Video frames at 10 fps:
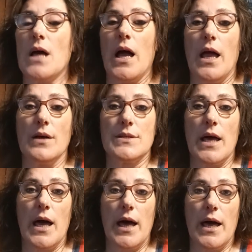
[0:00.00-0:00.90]
I also
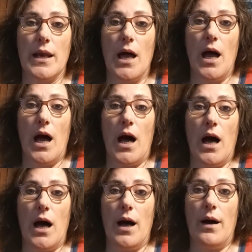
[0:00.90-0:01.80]
had
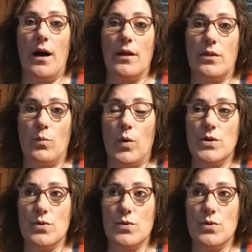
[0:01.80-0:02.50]
one